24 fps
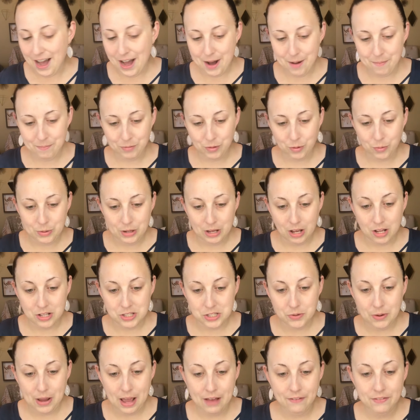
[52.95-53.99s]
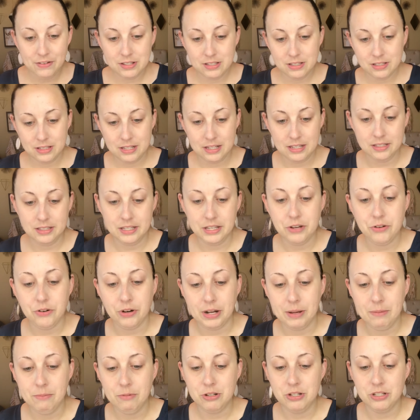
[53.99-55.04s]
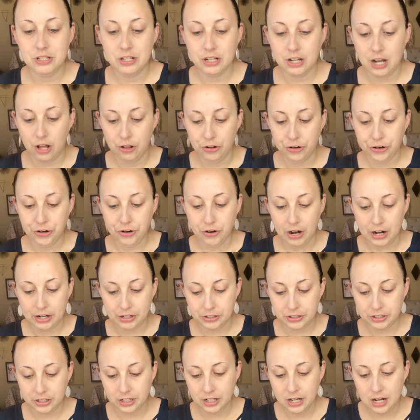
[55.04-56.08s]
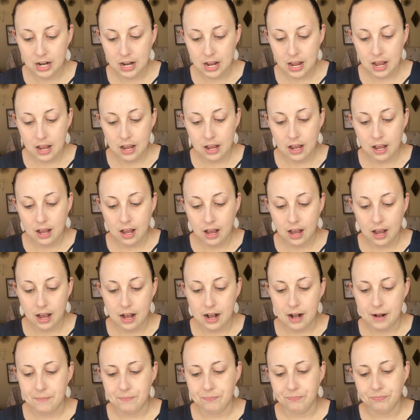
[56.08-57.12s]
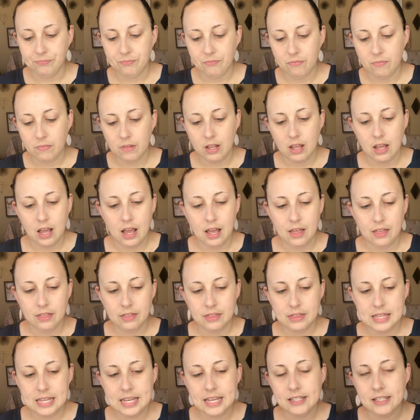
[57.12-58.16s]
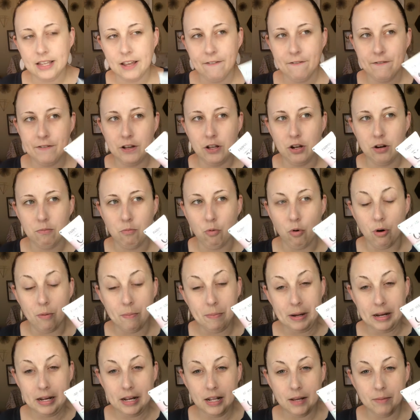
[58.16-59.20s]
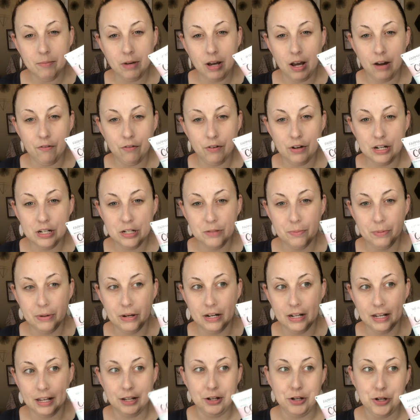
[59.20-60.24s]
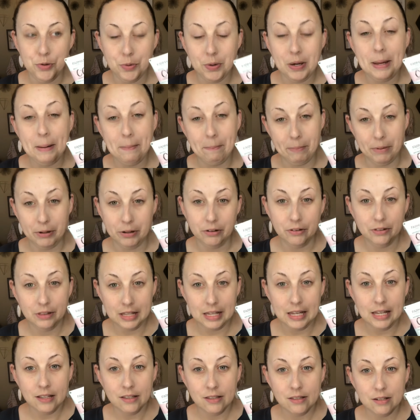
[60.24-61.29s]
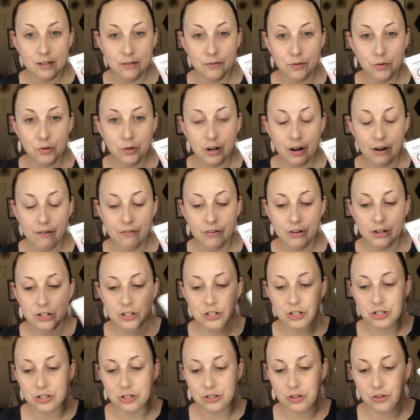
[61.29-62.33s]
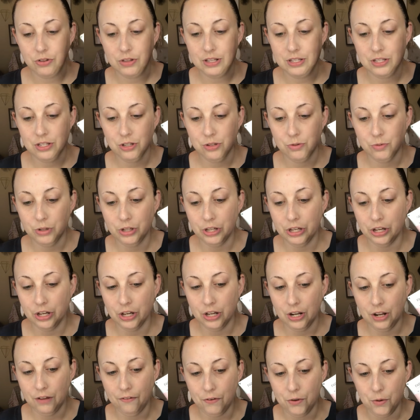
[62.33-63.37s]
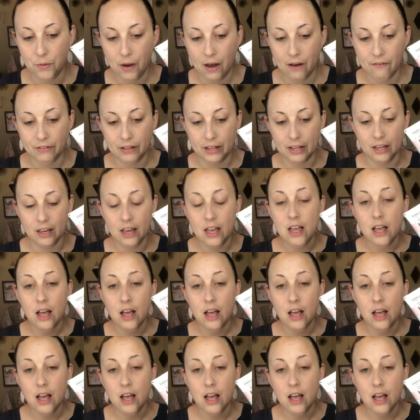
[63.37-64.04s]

um, we also have a CC cream, which is a color corrector. Um, these I feel are more medium coverage, but again, you can build these to full coverage. So this is really good if you have like